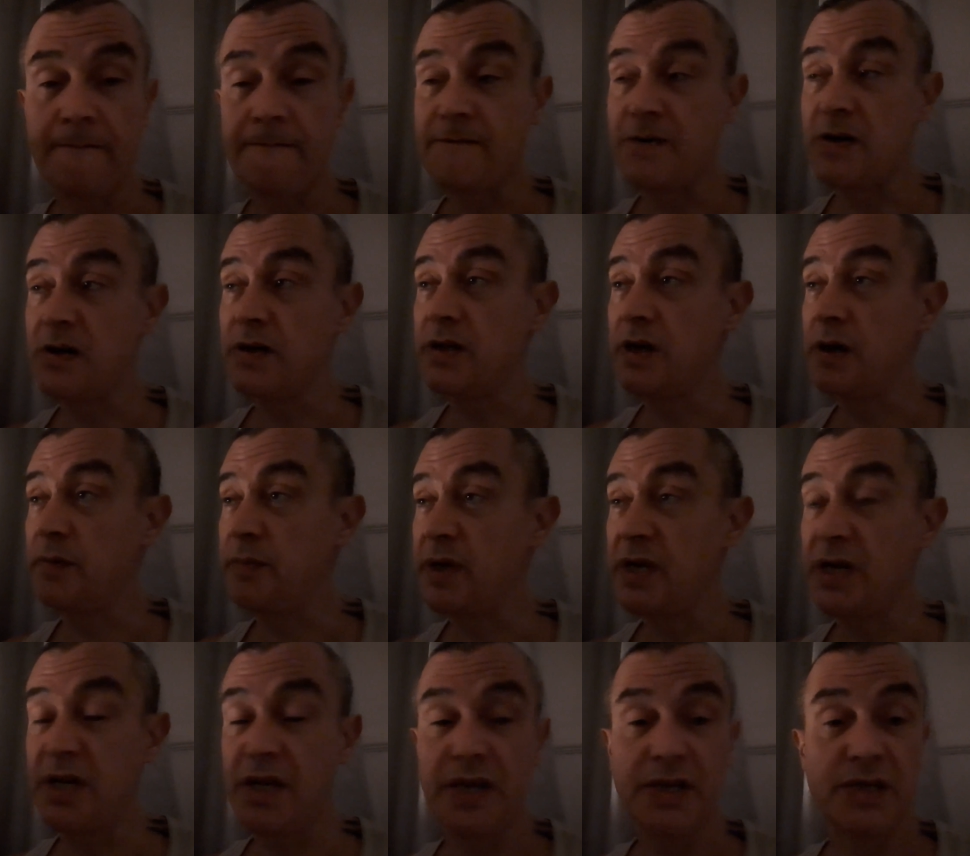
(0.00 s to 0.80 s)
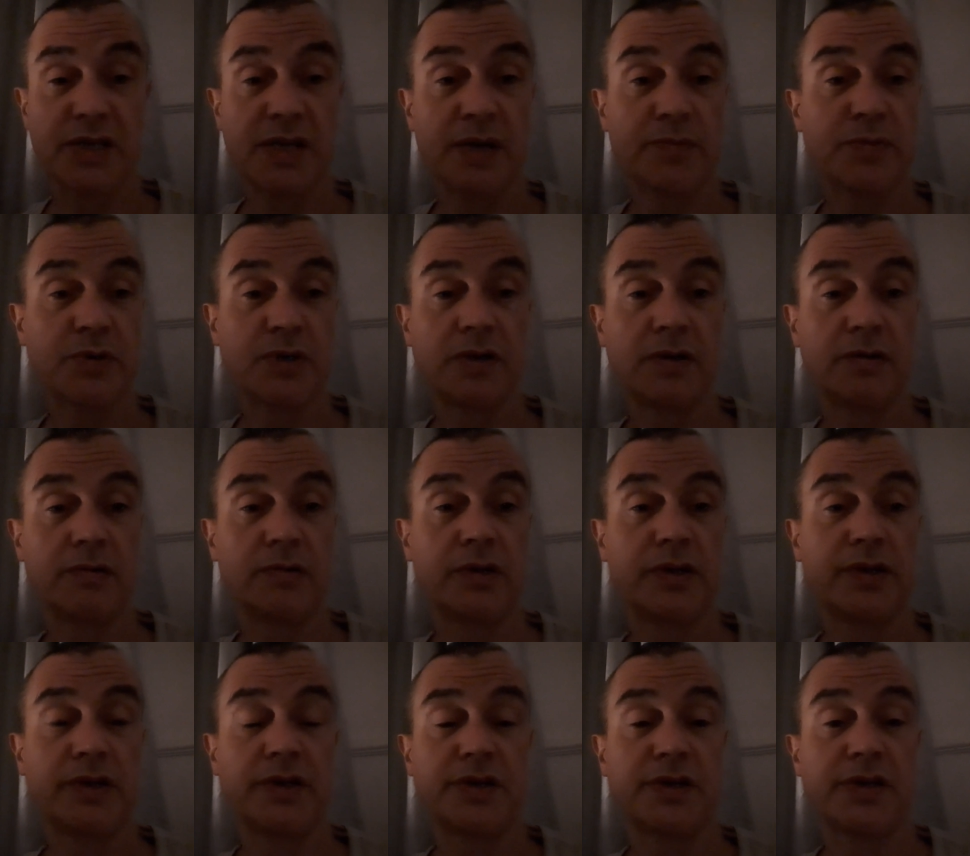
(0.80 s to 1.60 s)
Right? I mean, it's
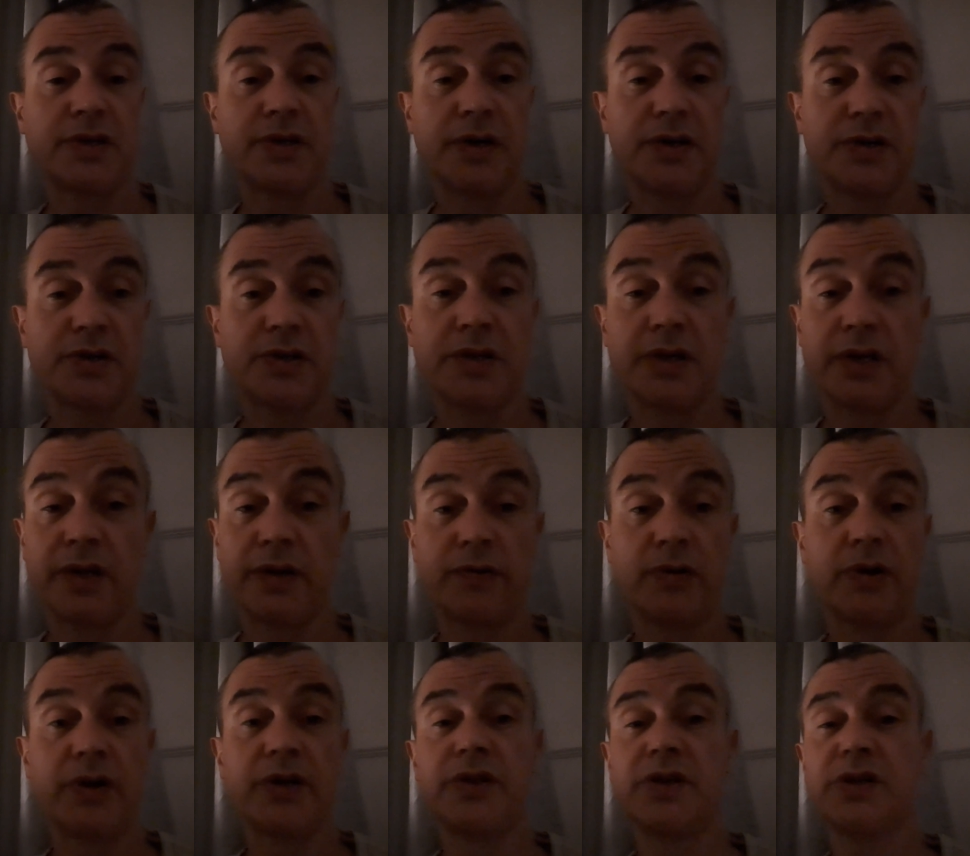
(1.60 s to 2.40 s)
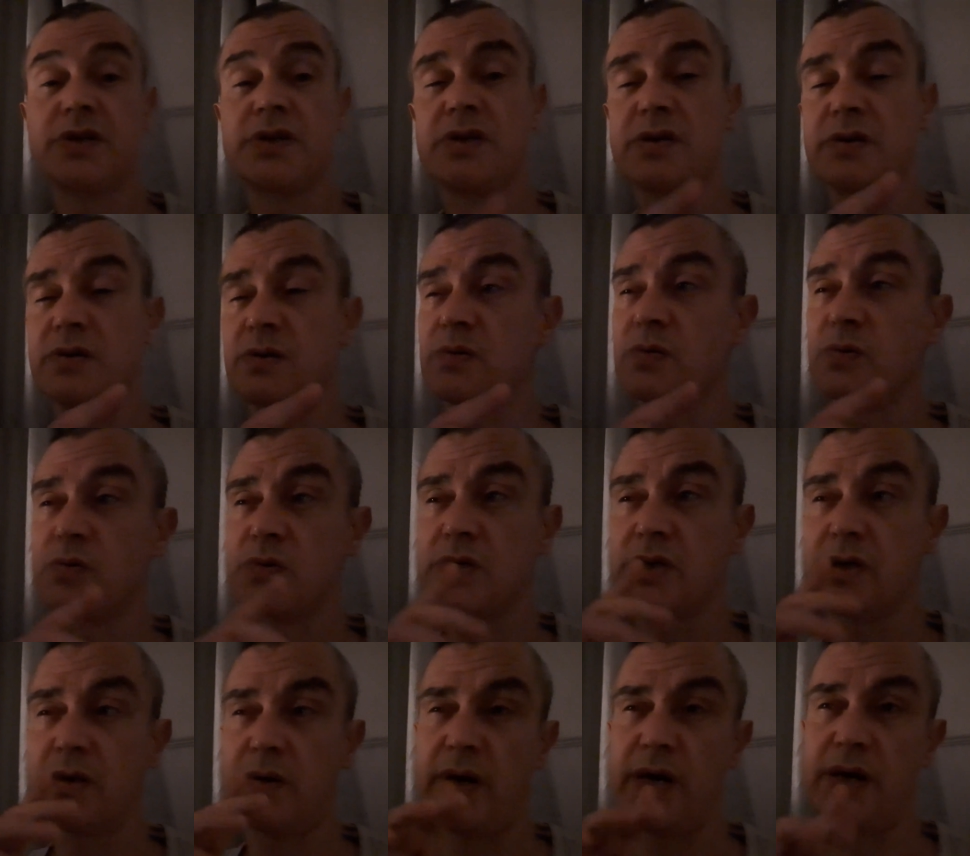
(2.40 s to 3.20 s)
absolutely disgusting. Right? And this is
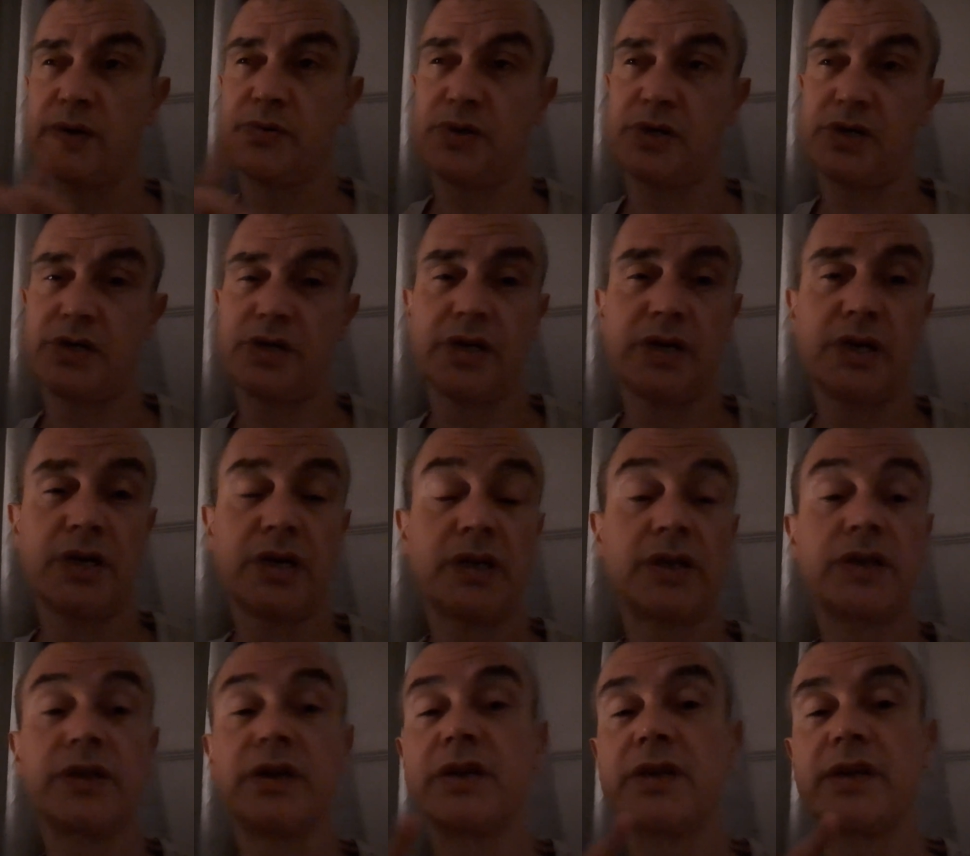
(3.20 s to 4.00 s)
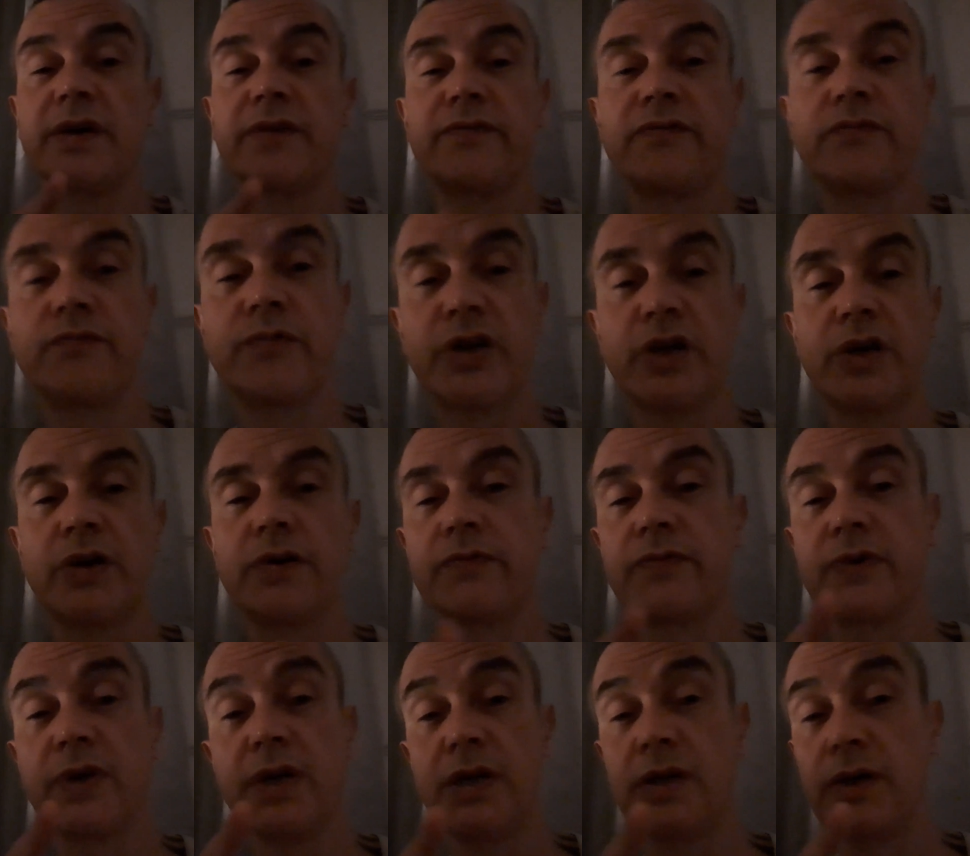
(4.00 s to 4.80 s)
also how sickening the Devon
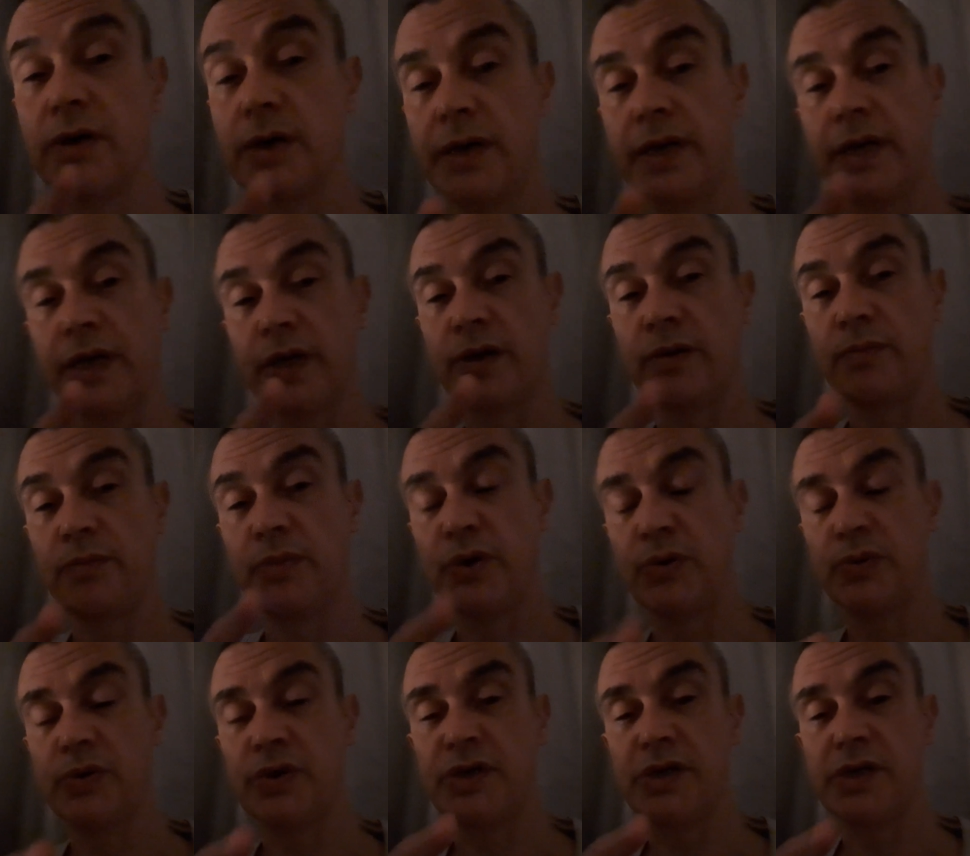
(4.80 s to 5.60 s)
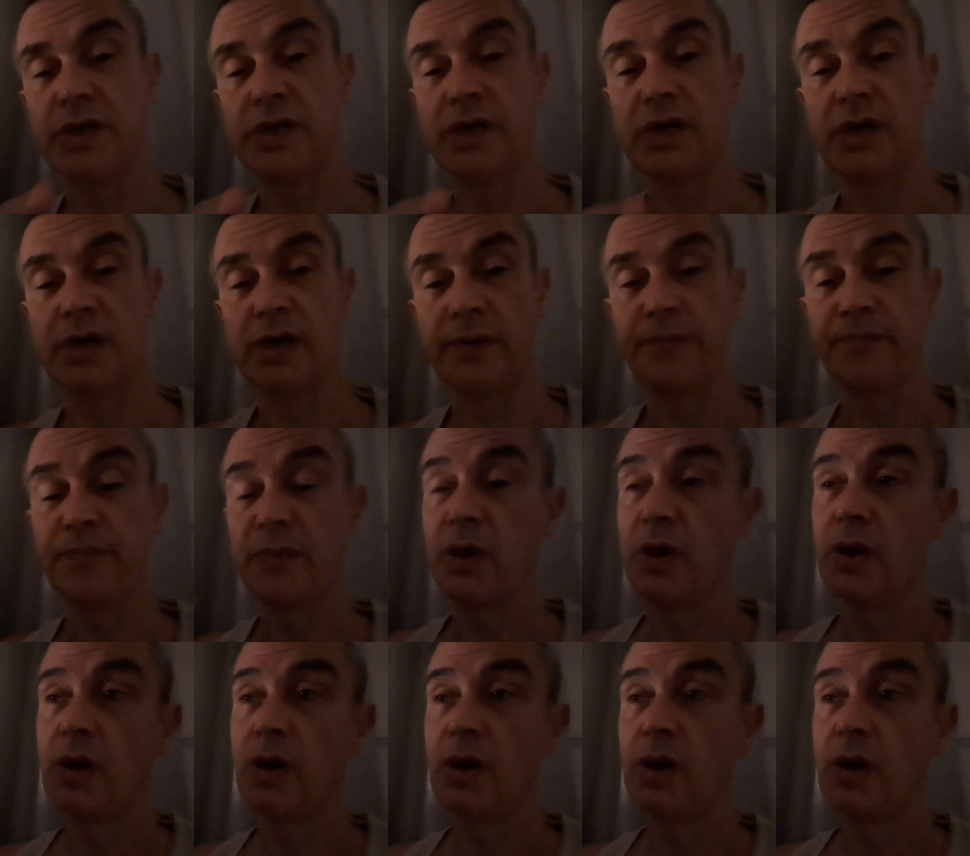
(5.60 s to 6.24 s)
Recovery Learning community are.